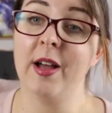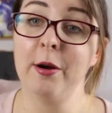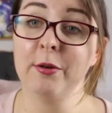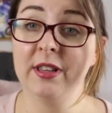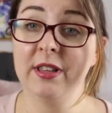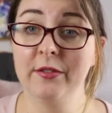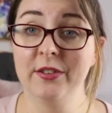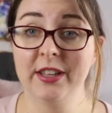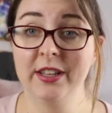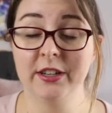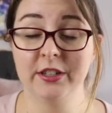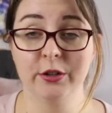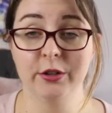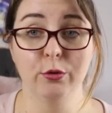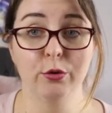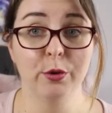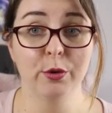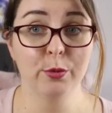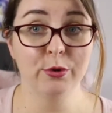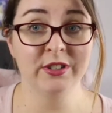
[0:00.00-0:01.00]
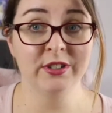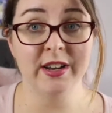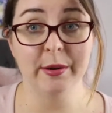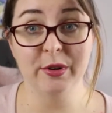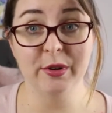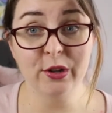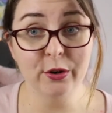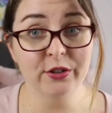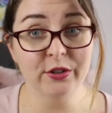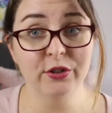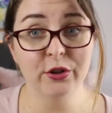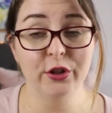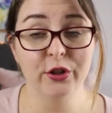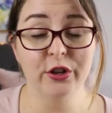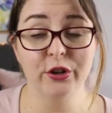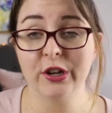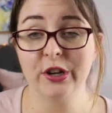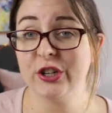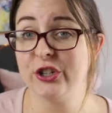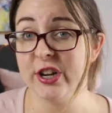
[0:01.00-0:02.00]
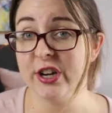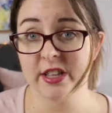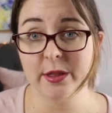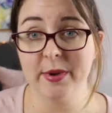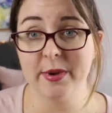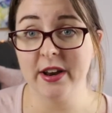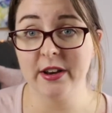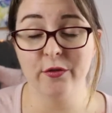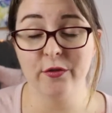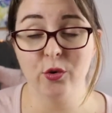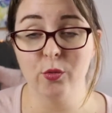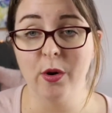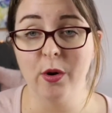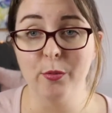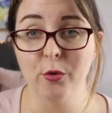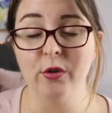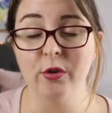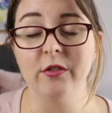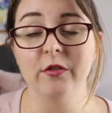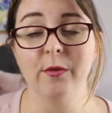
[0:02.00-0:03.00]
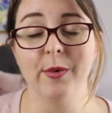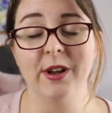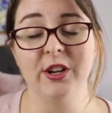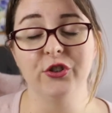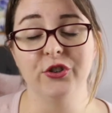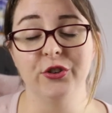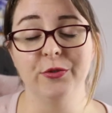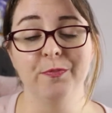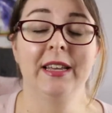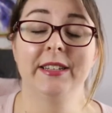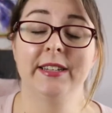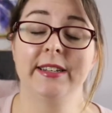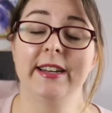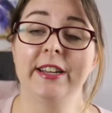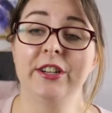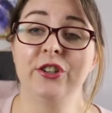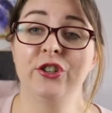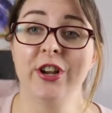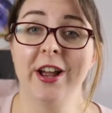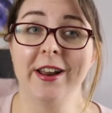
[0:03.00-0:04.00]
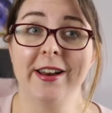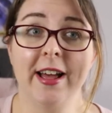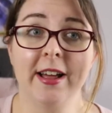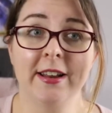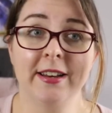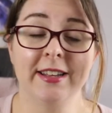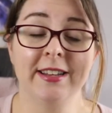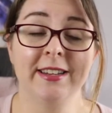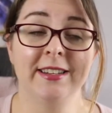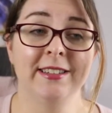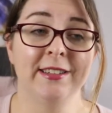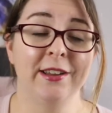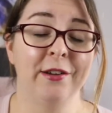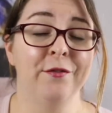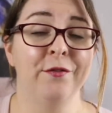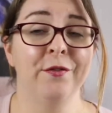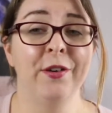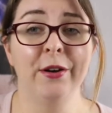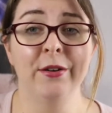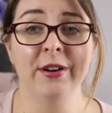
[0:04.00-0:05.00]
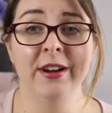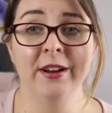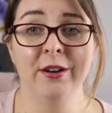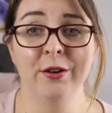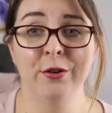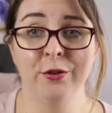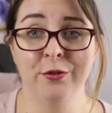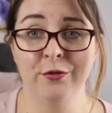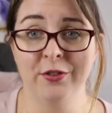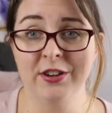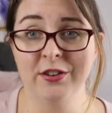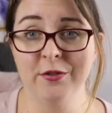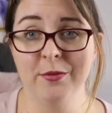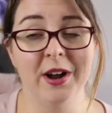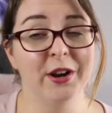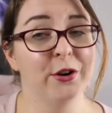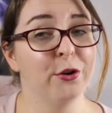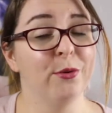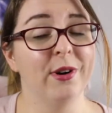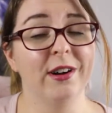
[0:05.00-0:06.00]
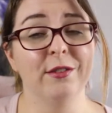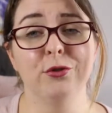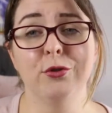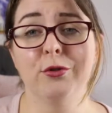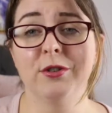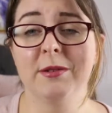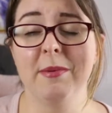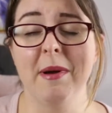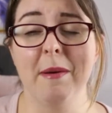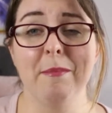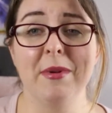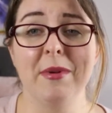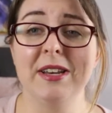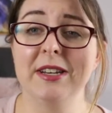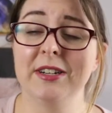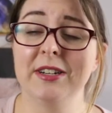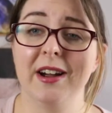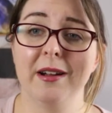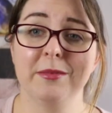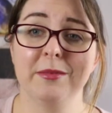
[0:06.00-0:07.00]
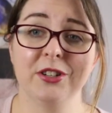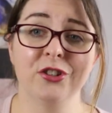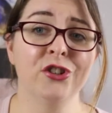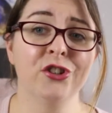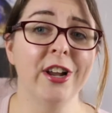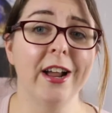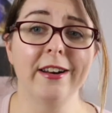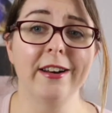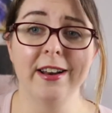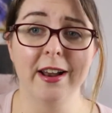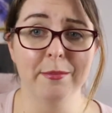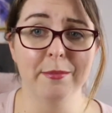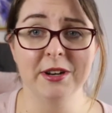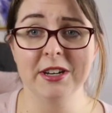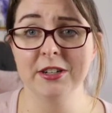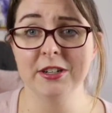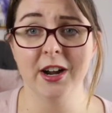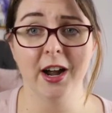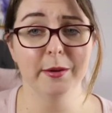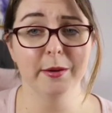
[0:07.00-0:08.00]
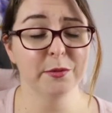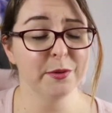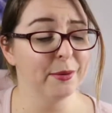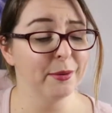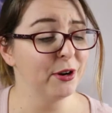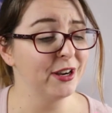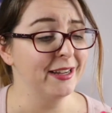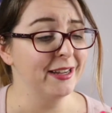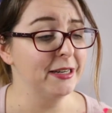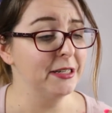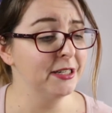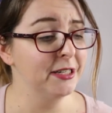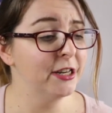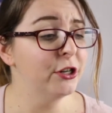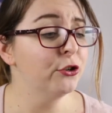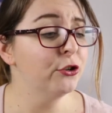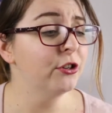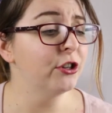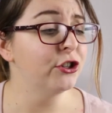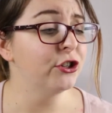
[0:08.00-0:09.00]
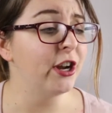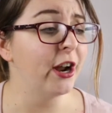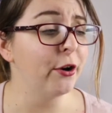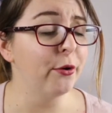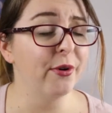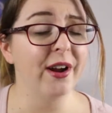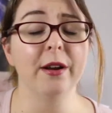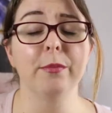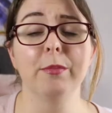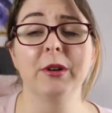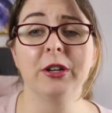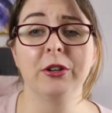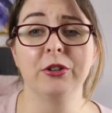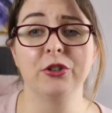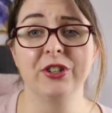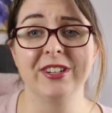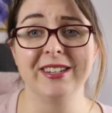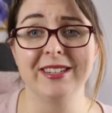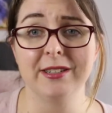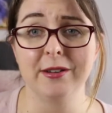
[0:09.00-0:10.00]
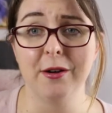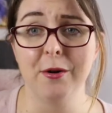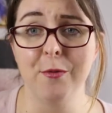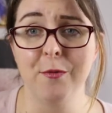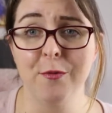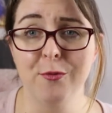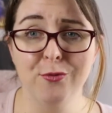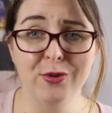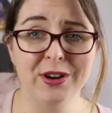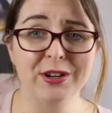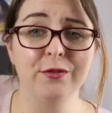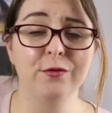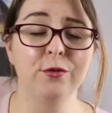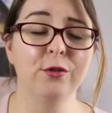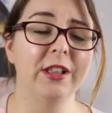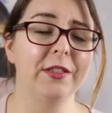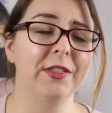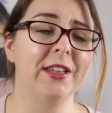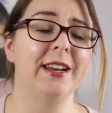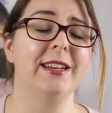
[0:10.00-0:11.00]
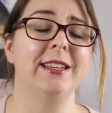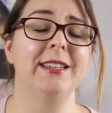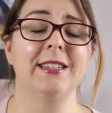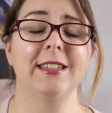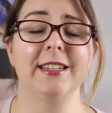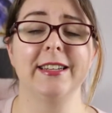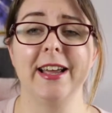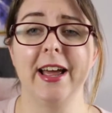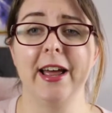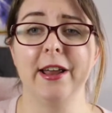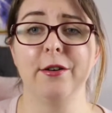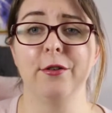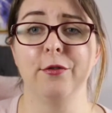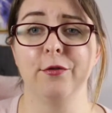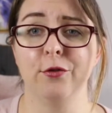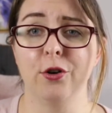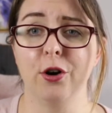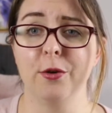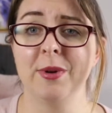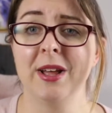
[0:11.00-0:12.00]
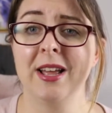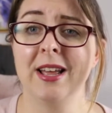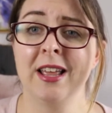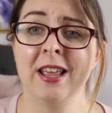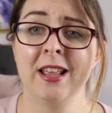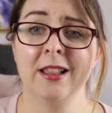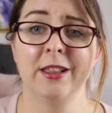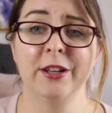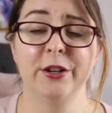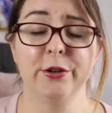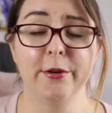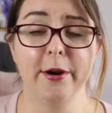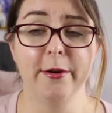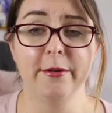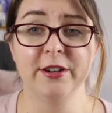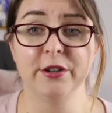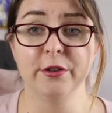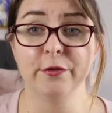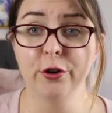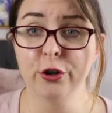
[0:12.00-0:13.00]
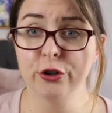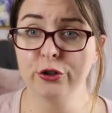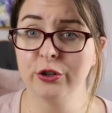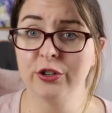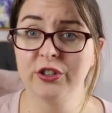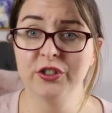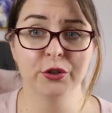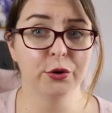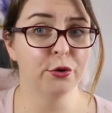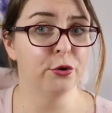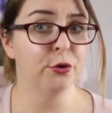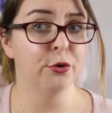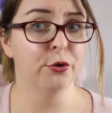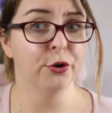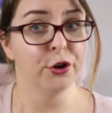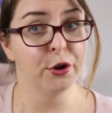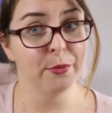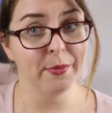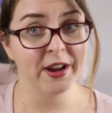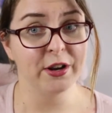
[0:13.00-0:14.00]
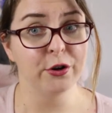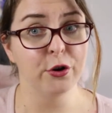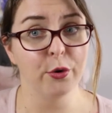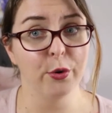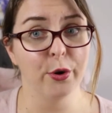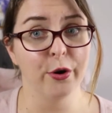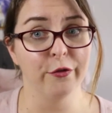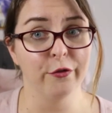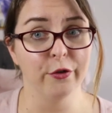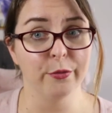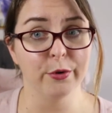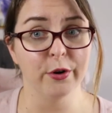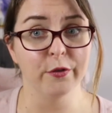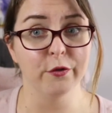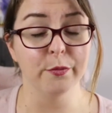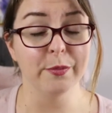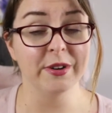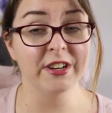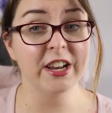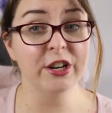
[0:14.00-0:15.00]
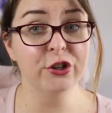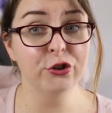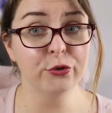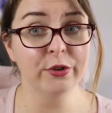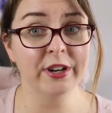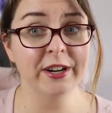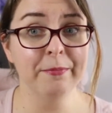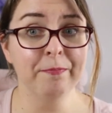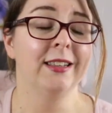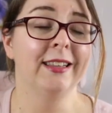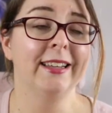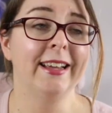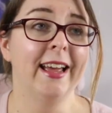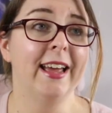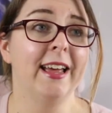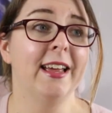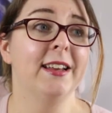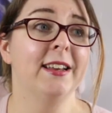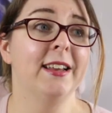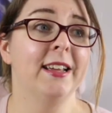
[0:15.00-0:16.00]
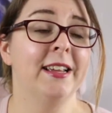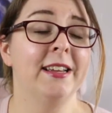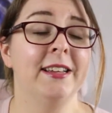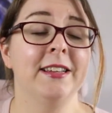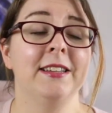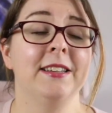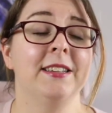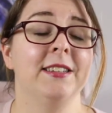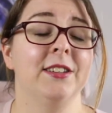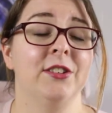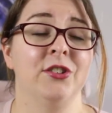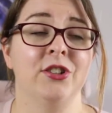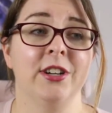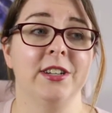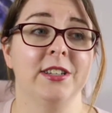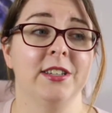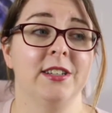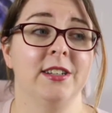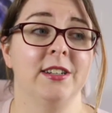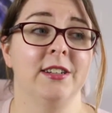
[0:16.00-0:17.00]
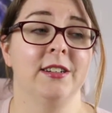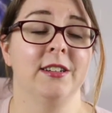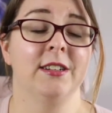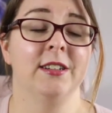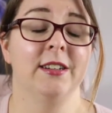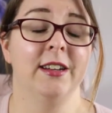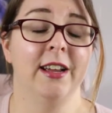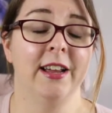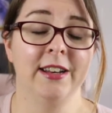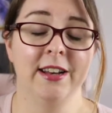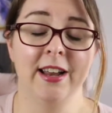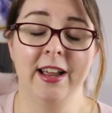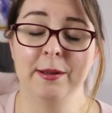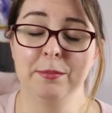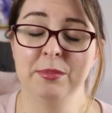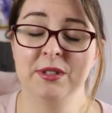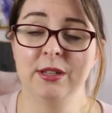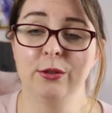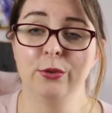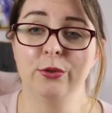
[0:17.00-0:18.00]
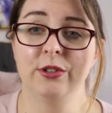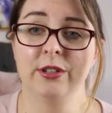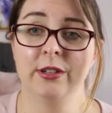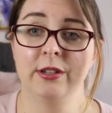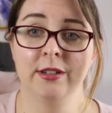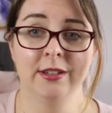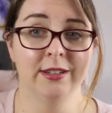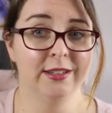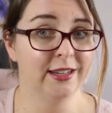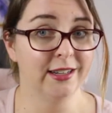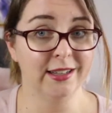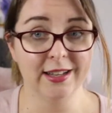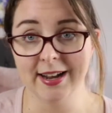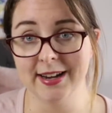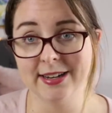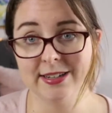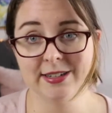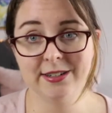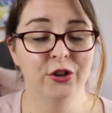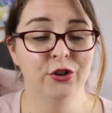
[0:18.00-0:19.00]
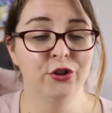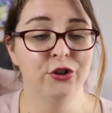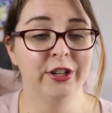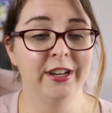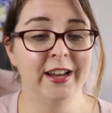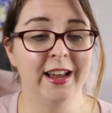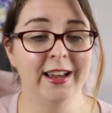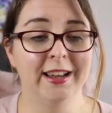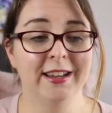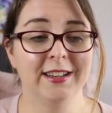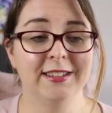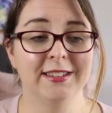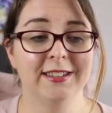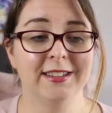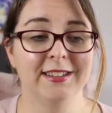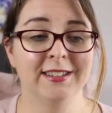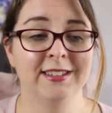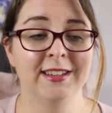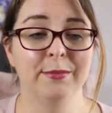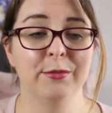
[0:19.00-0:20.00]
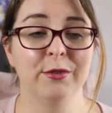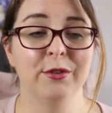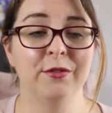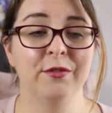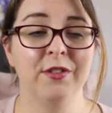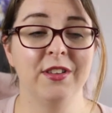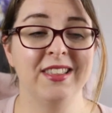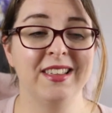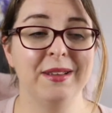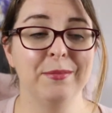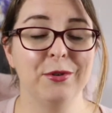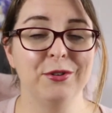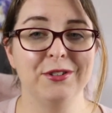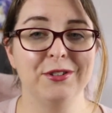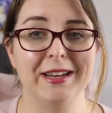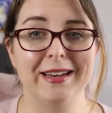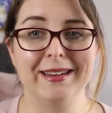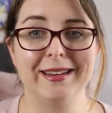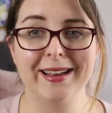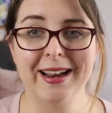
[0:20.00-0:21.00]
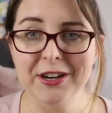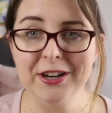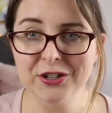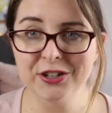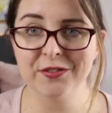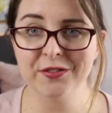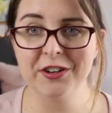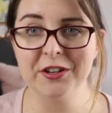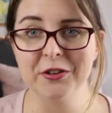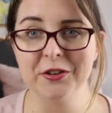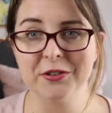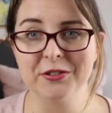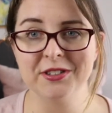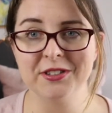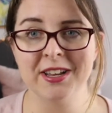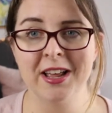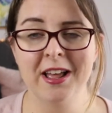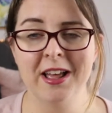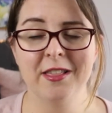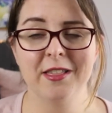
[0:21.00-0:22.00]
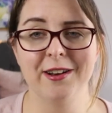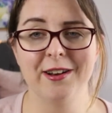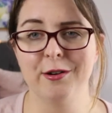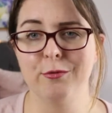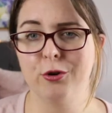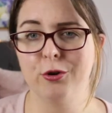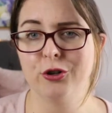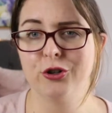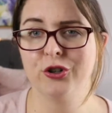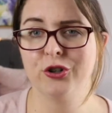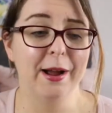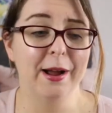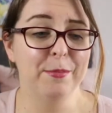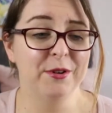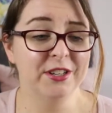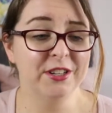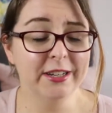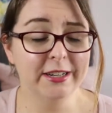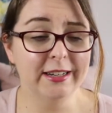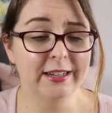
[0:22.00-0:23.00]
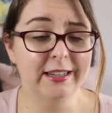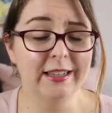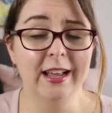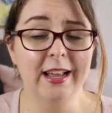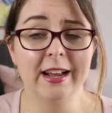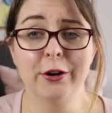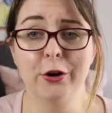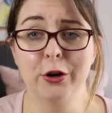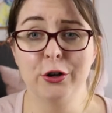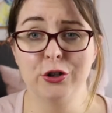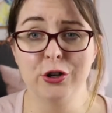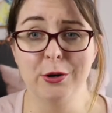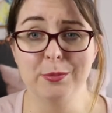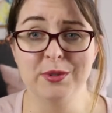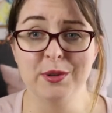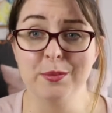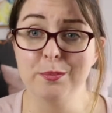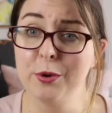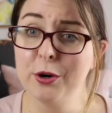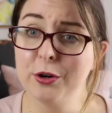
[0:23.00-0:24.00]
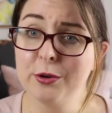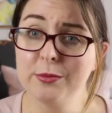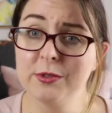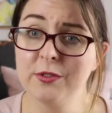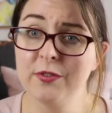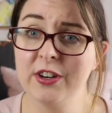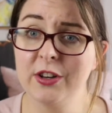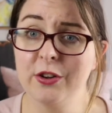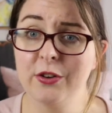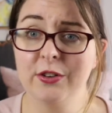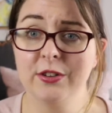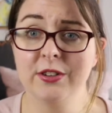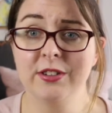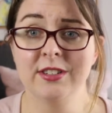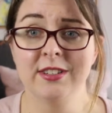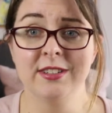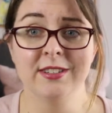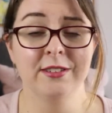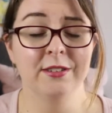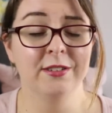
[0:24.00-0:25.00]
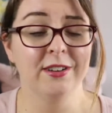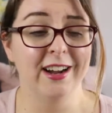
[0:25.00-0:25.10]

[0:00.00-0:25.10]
I will leave a link to all the books down below so that you can check them out if you want more information. Today's shout out is a very good friend of mine who I've talked about many times and shouted out many times, but I'm going to continue to shout her out because she is wonderful, and that is Leanne from Literary Diversions, or you may know her from Novel Menagerie. Leanne is just an absolute delight. She has some of the most engaging videos that I watch. I particularly like her tops and bottoms videos.